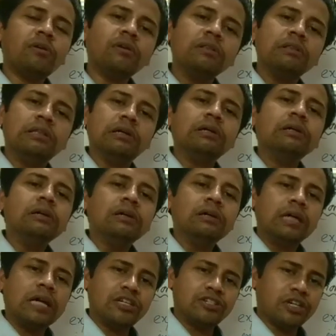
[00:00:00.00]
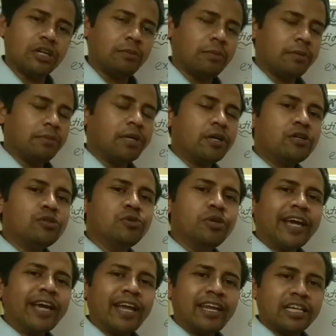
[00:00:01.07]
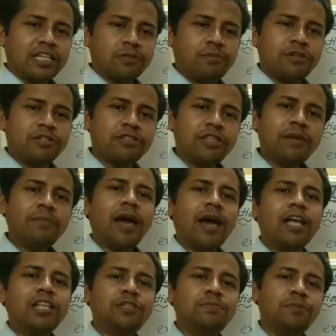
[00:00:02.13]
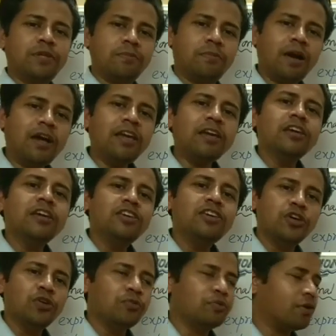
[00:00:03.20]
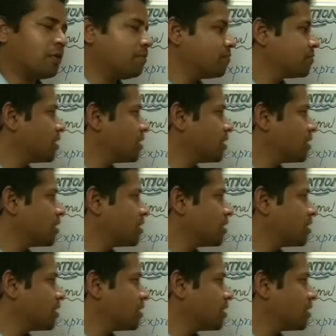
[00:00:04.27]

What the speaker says: the rational number, because we can express them as P by Q form.